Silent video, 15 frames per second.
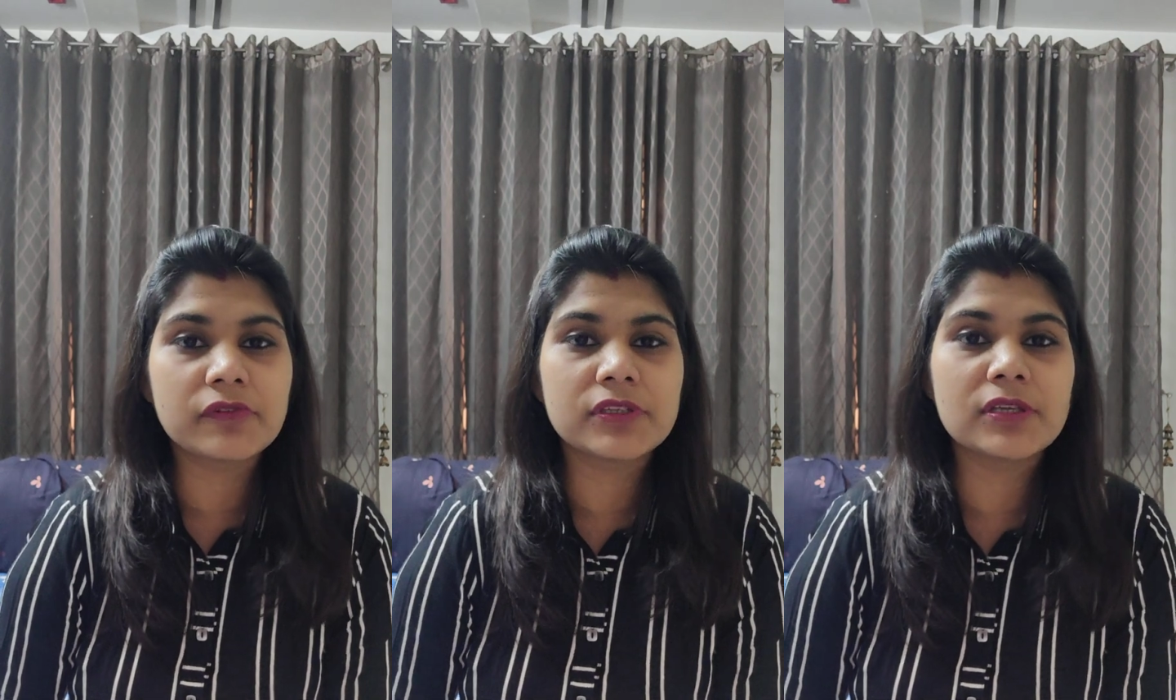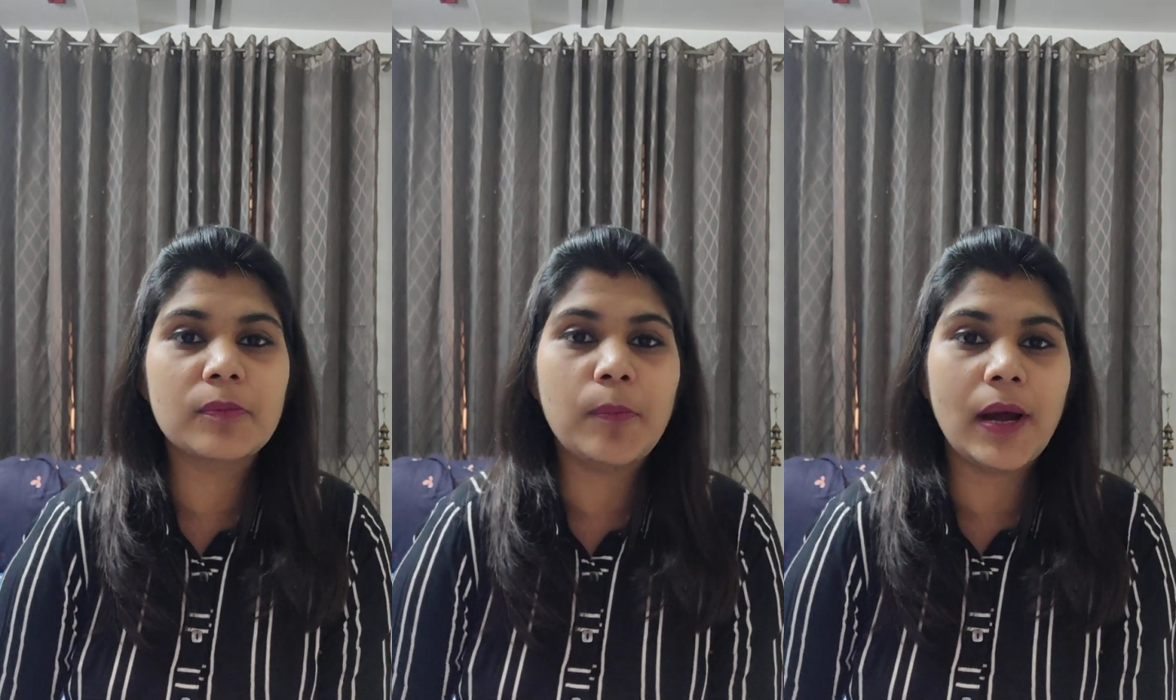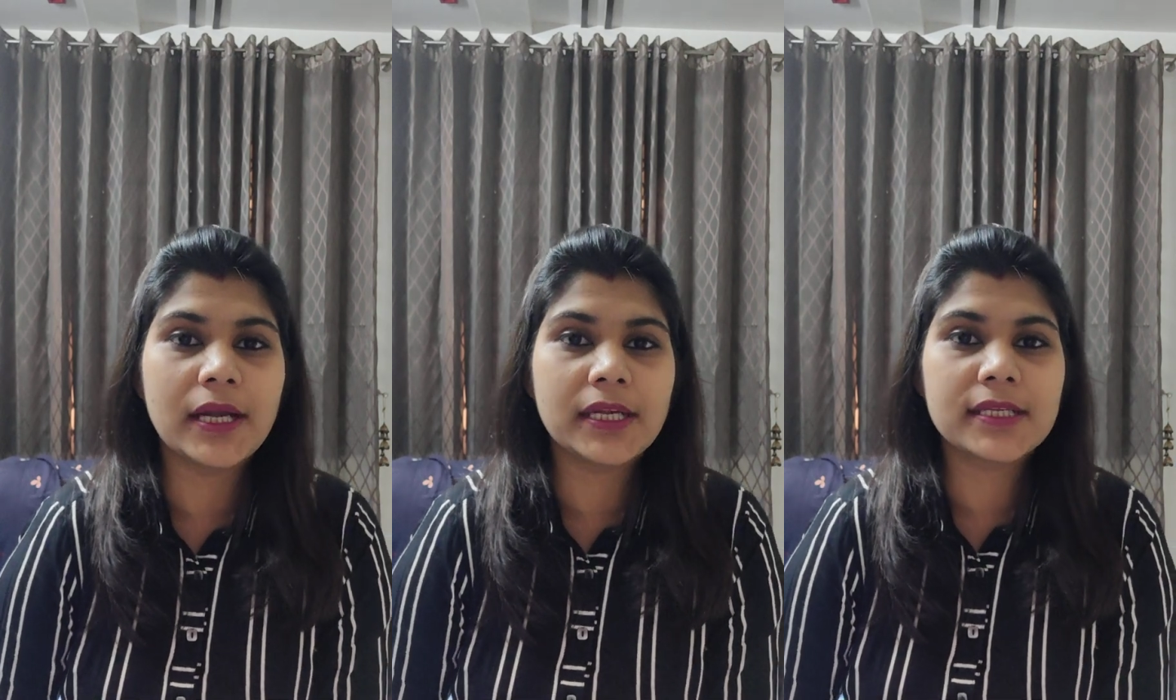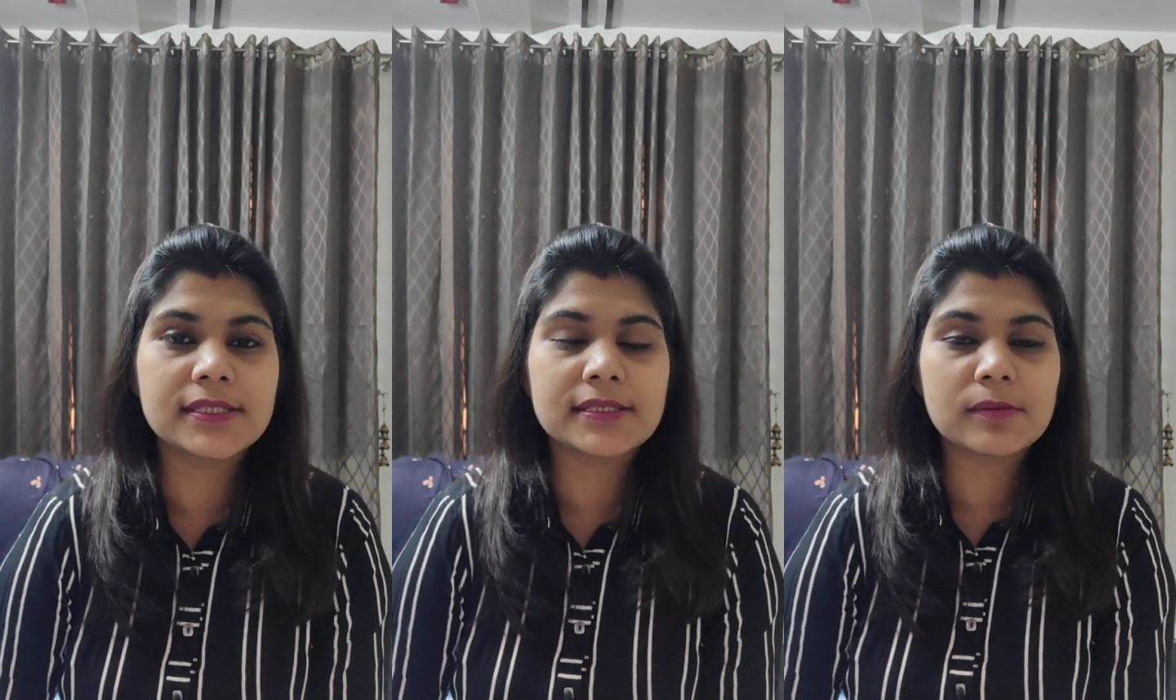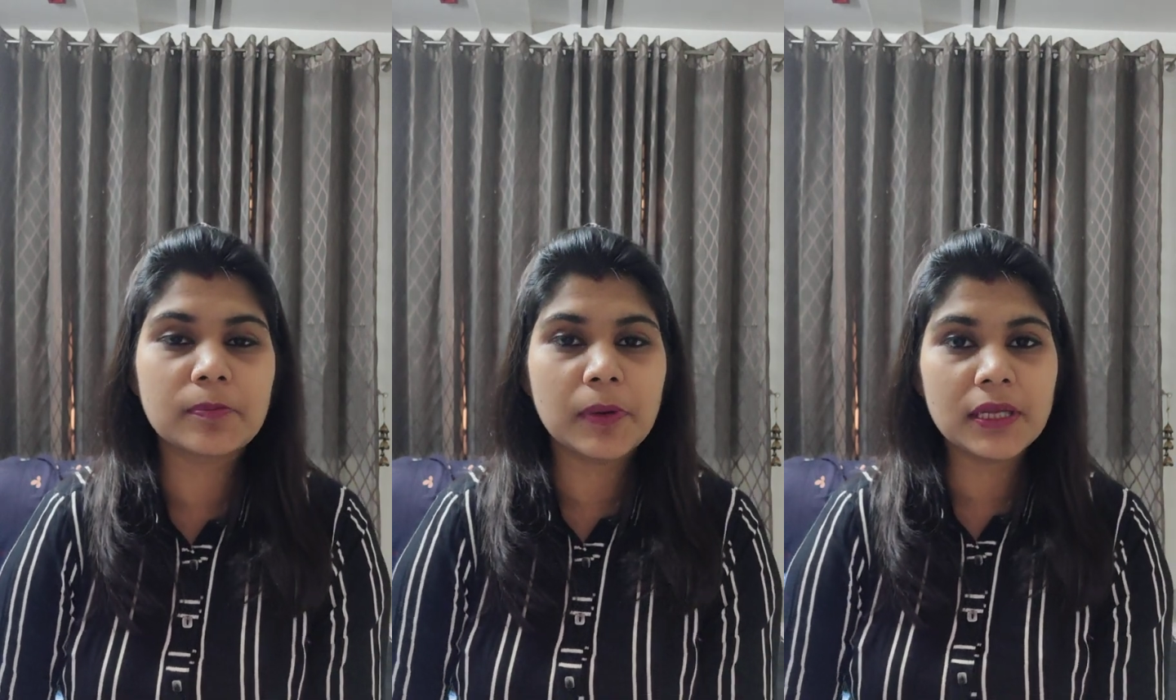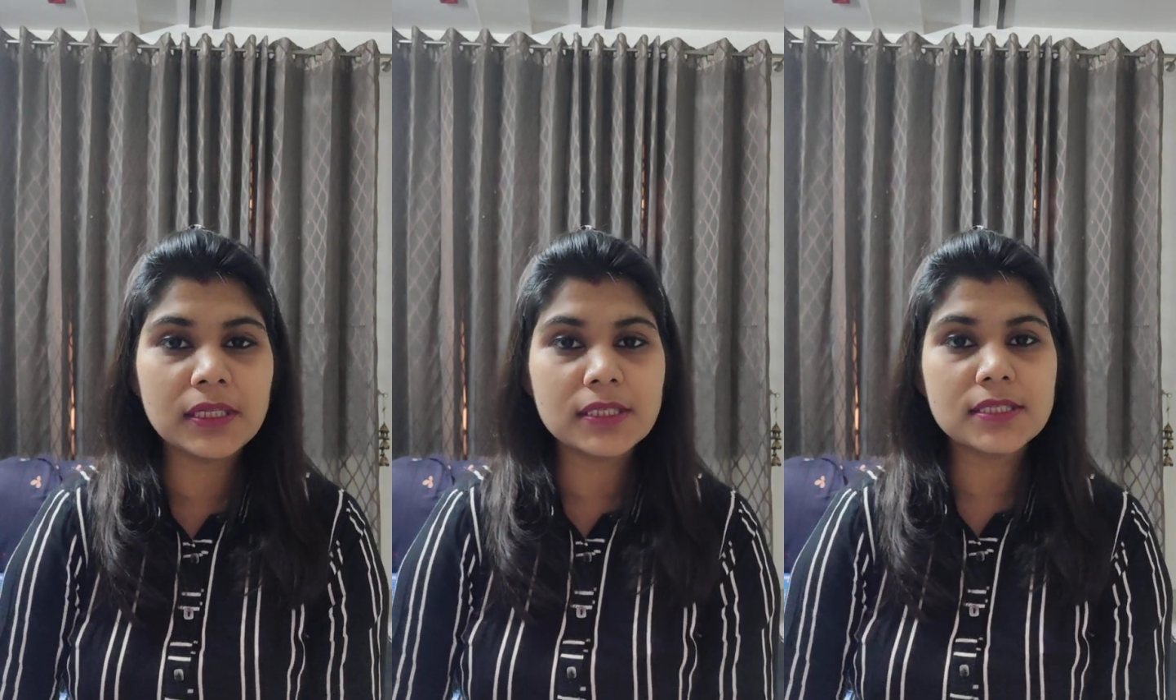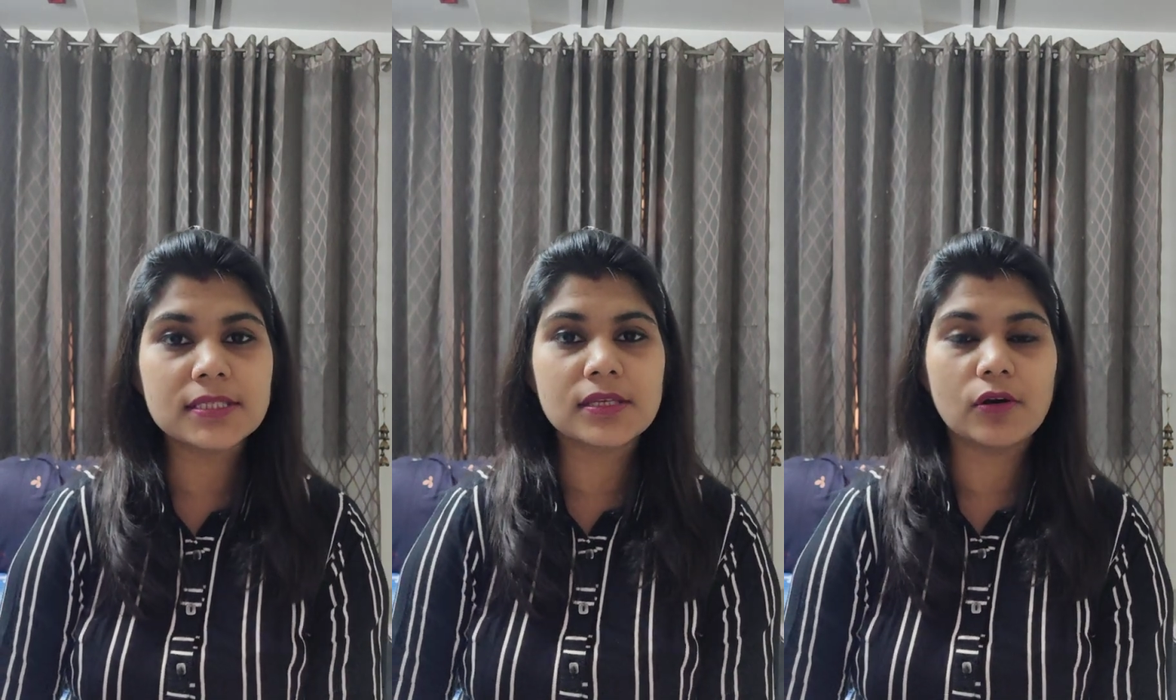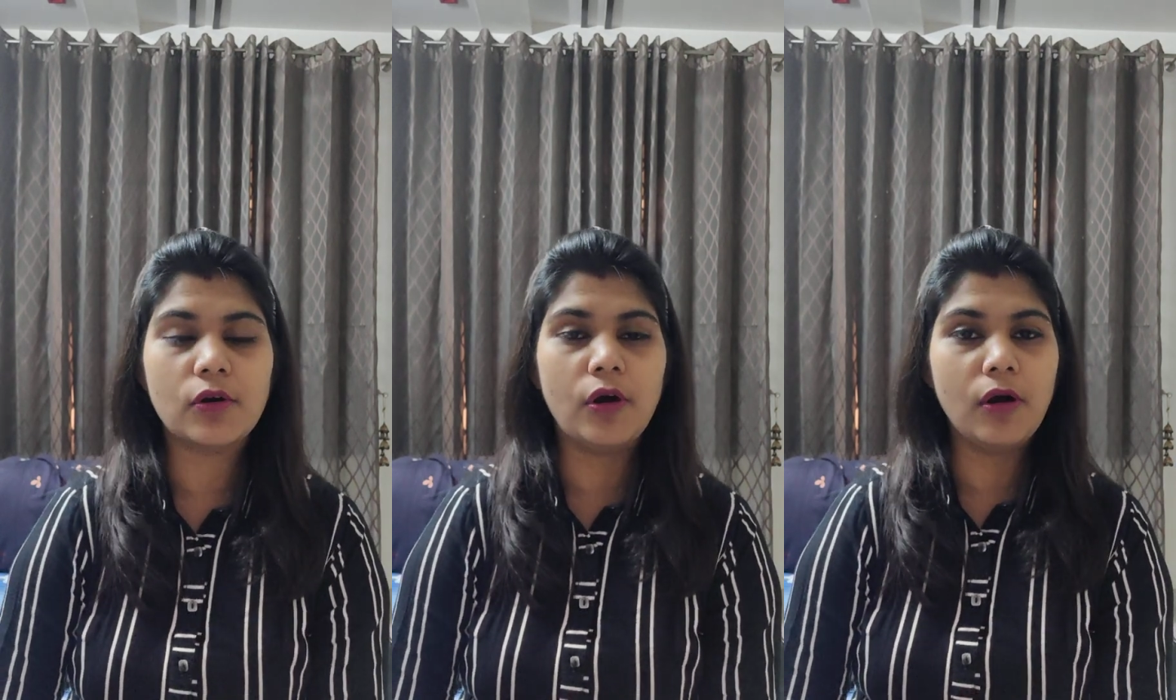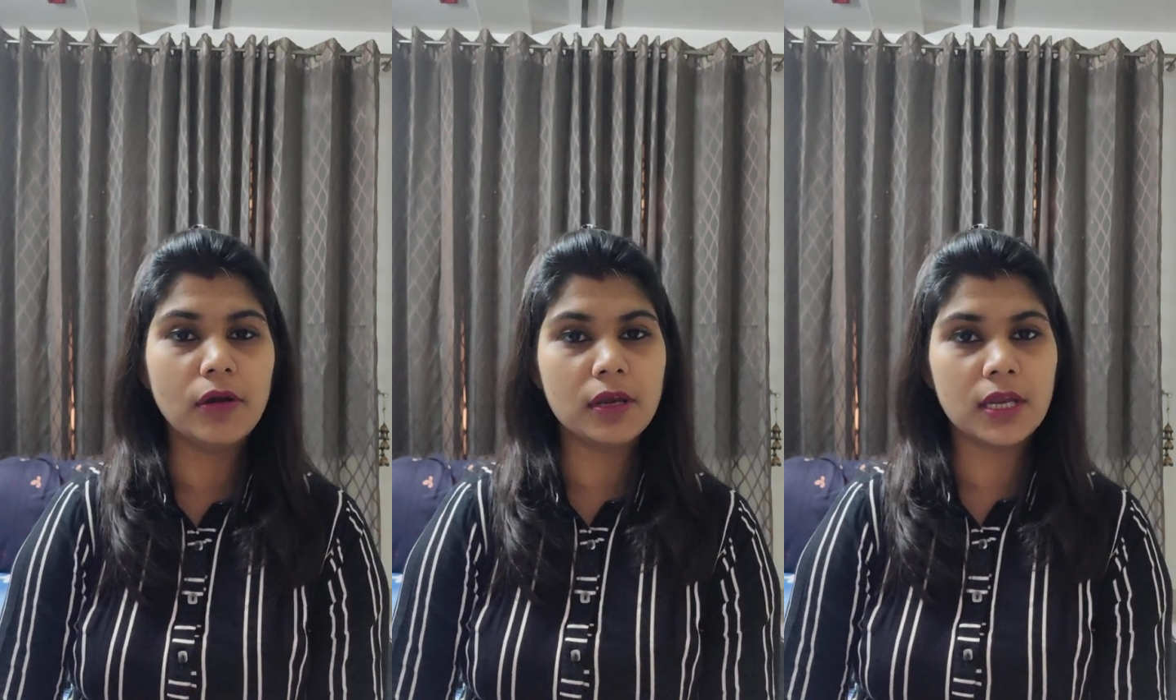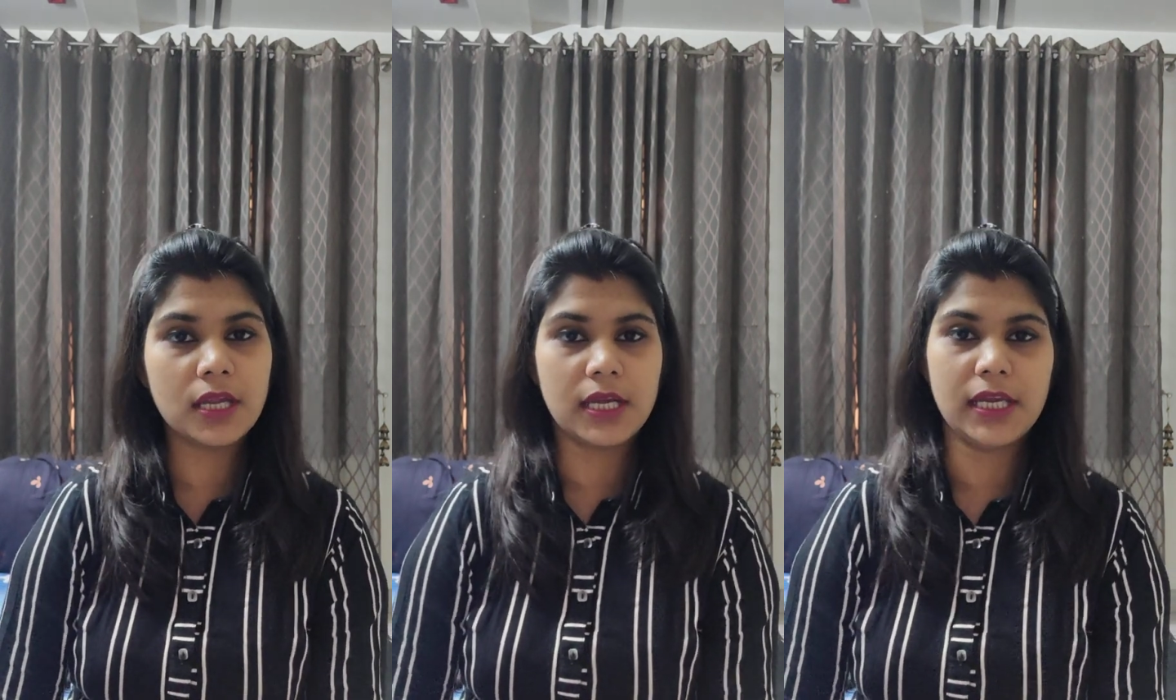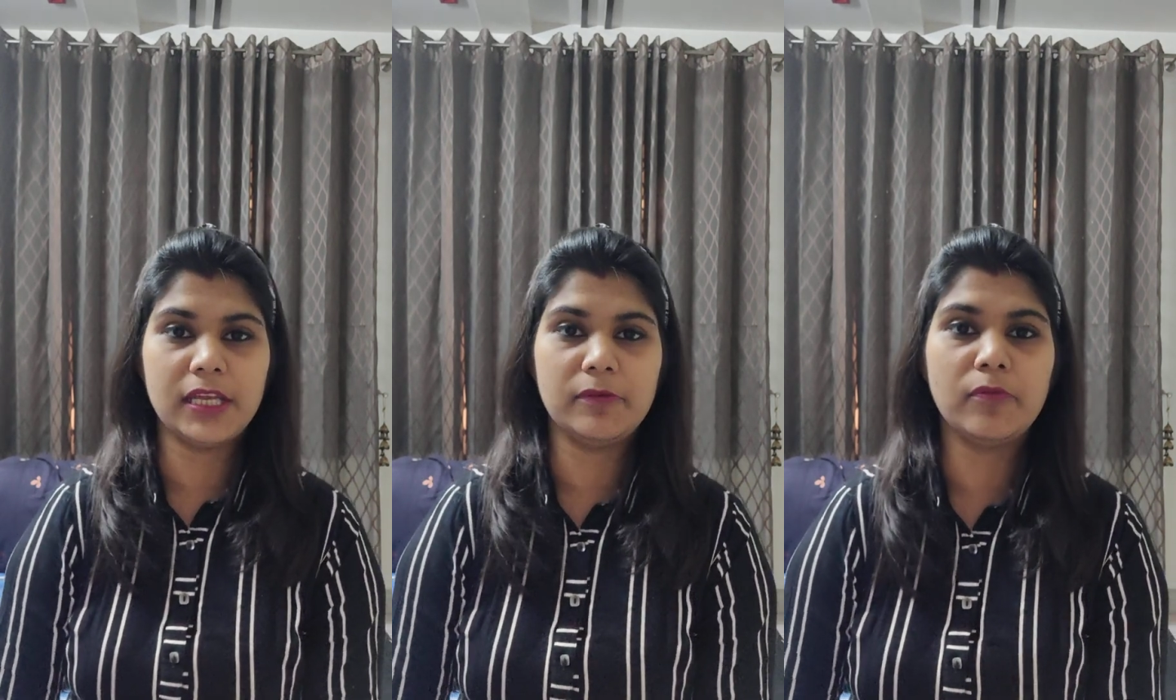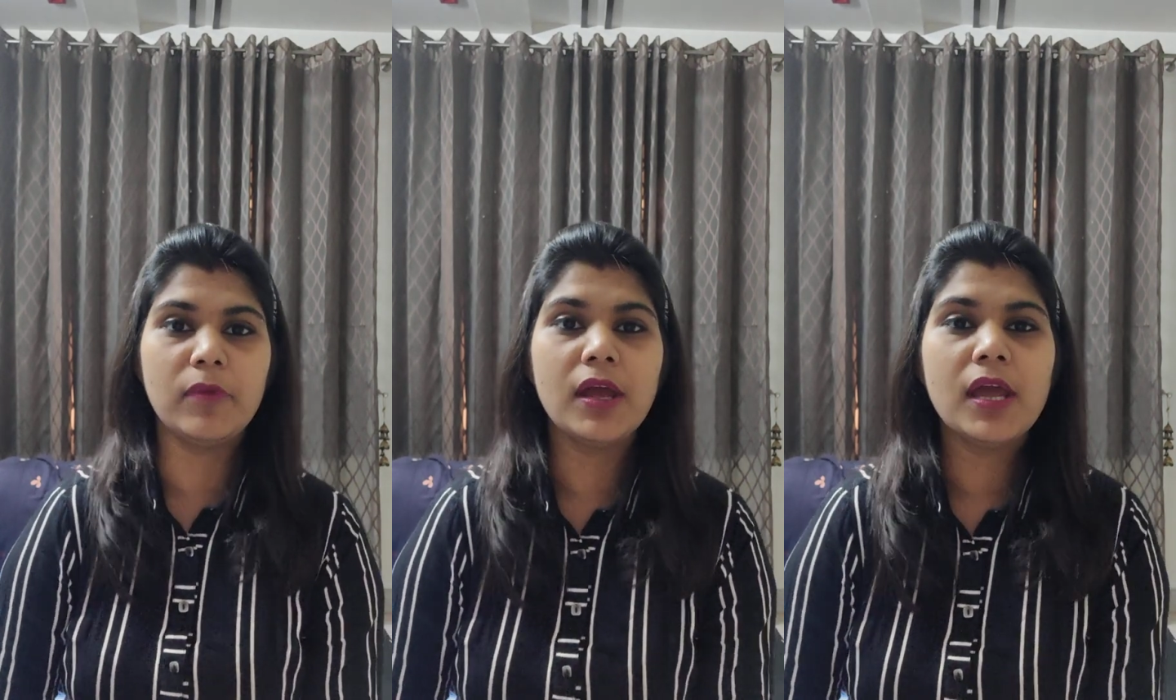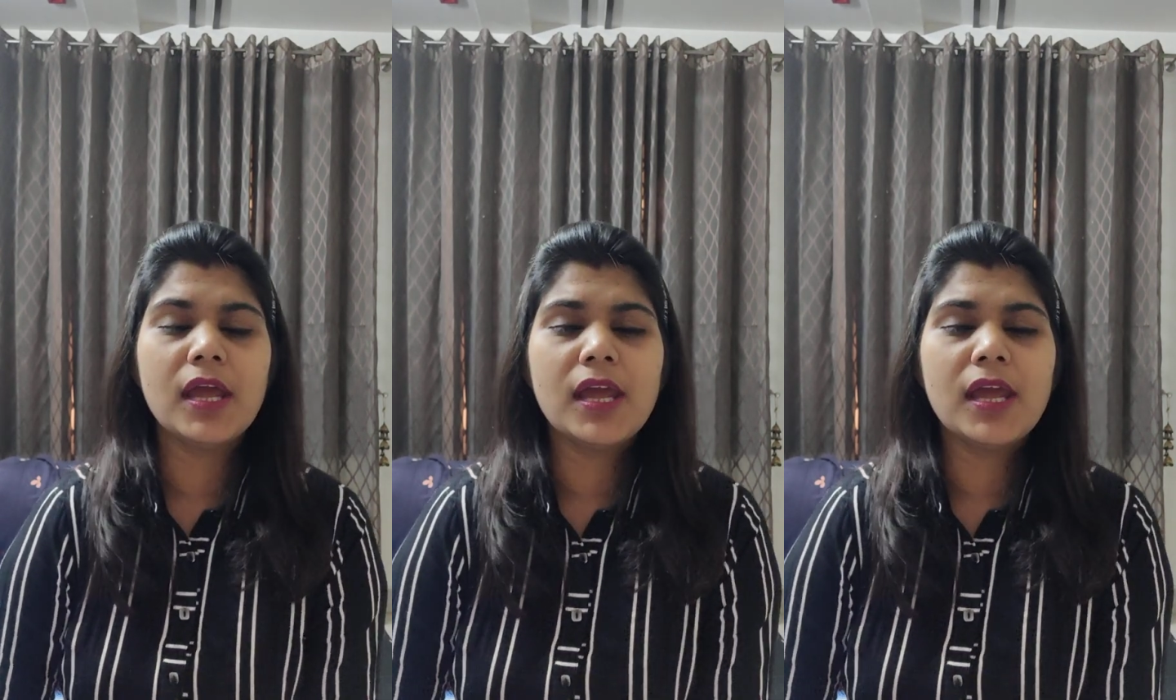with the participants on time.